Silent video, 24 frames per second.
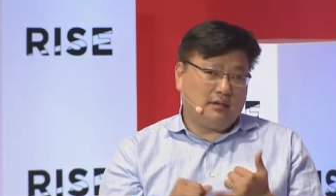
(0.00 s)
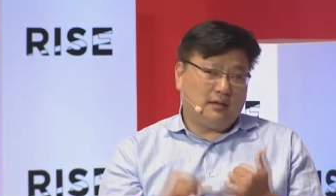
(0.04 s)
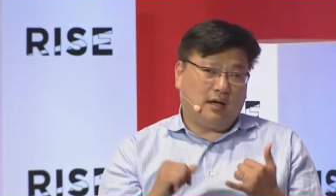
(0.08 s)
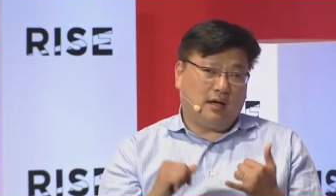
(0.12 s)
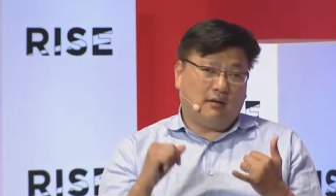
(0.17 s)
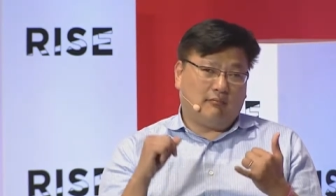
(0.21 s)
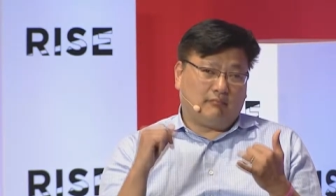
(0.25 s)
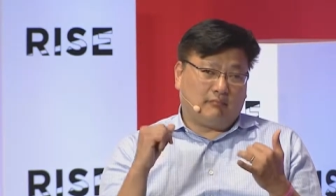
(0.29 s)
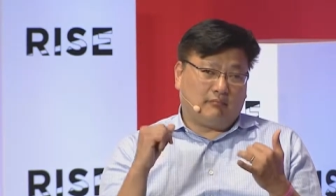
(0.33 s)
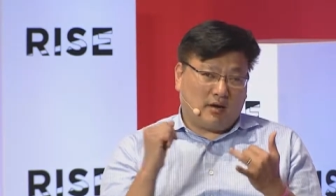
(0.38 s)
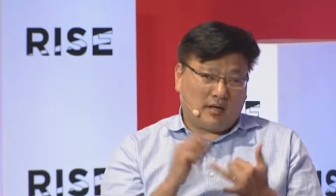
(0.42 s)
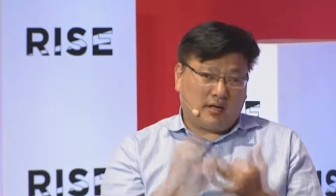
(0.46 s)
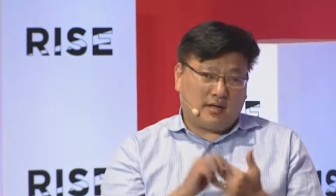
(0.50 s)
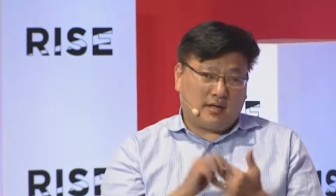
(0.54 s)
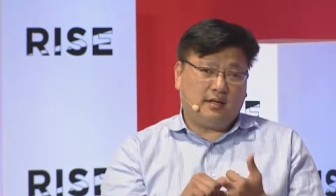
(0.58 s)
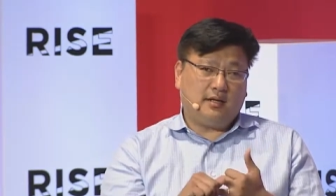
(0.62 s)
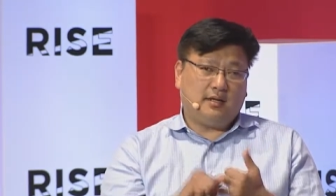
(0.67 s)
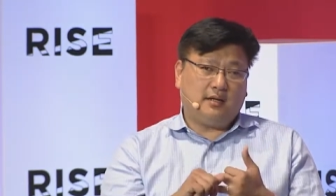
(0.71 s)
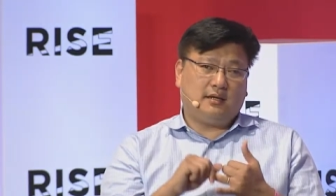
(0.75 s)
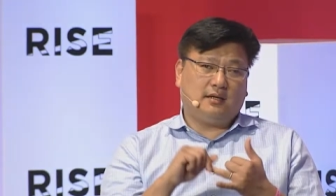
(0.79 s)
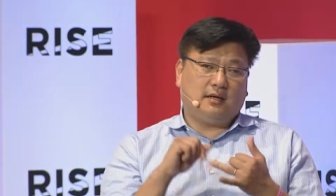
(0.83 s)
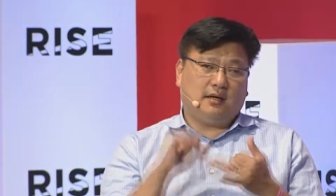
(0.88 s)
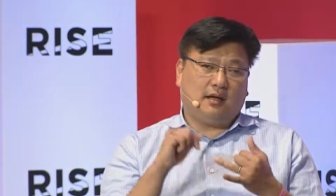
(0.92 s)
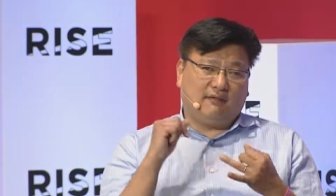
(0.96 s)
um,
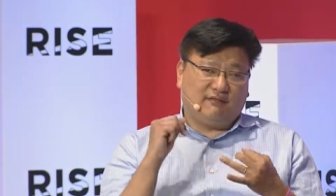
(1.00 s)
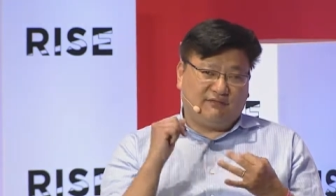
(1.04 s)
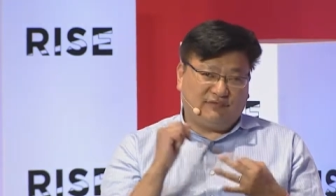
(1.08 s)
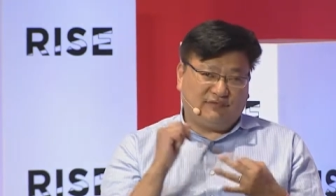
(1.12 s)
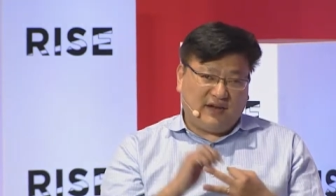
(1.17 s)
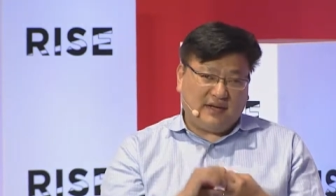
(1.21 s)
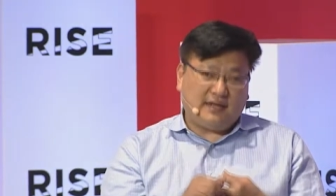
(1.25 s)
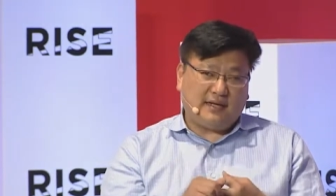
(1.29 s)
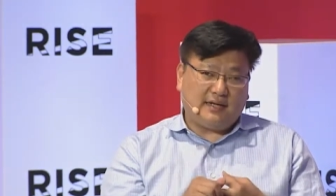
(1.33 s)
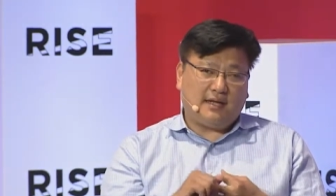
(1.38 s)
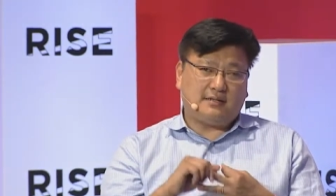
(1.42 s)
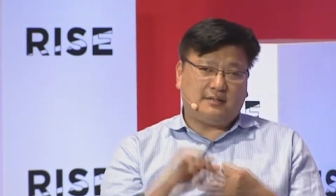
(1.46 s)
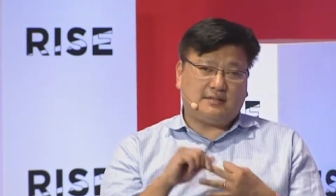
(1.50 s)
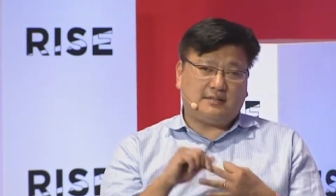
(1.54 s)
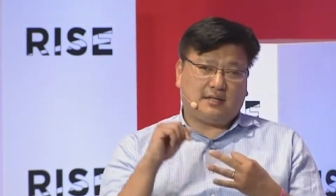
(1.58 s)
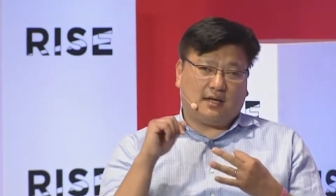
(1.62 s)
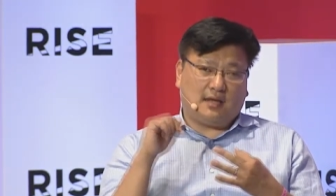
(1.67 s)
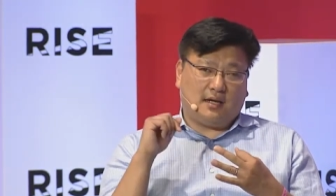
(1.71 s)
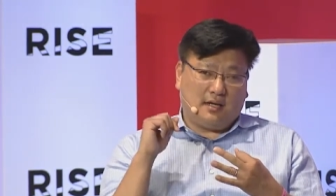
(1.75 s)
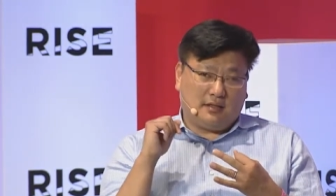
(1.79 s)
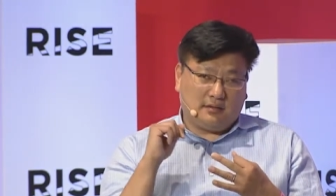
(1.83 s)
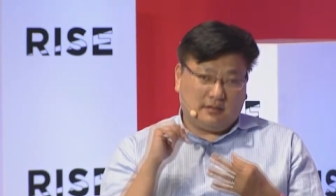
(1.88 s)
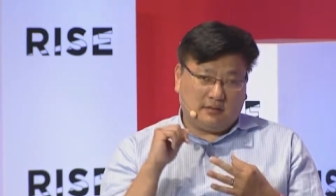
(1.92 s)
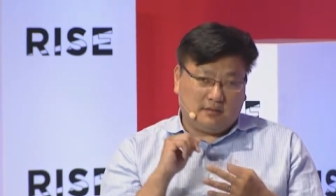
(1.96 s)
marketing, um, finance,
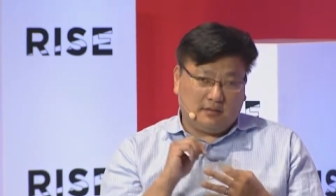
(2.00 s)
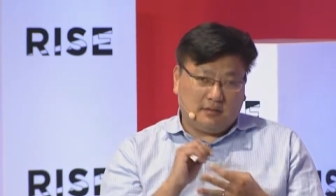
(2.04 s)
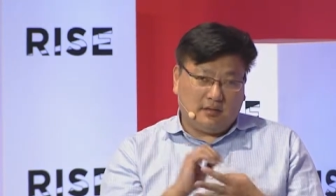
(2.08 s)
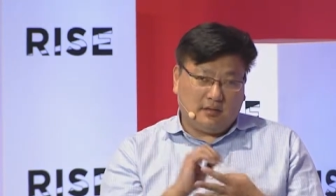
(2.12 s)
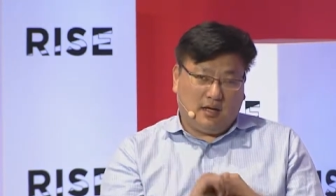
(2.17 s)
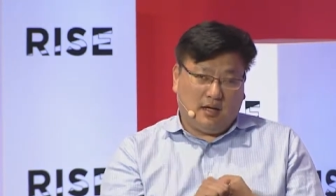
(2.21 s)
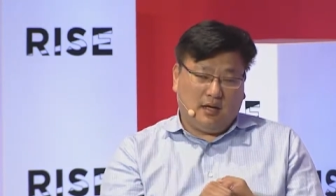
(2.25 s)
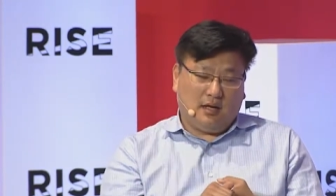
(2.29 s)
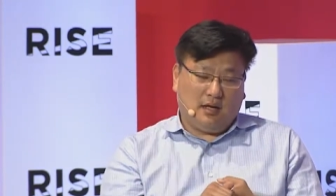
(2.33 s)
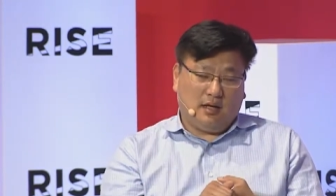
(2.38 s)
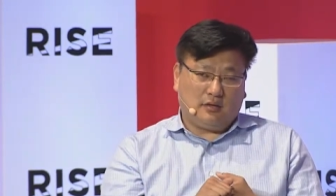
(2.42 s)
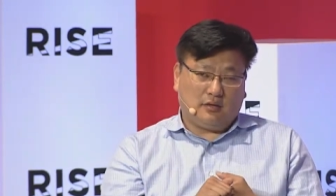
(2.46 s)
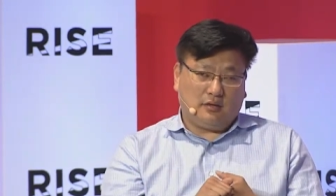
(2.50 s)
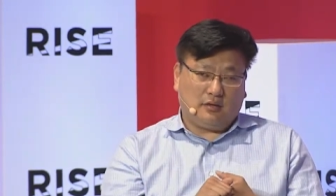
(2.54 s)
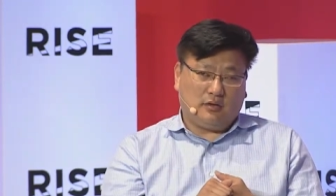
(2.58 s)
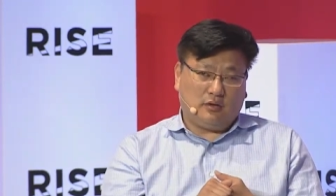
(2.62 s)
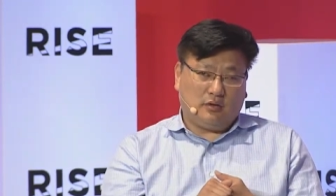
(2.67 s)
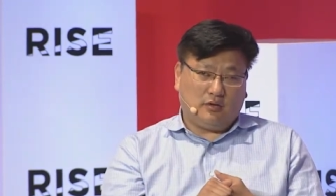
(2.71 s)
on um, uh,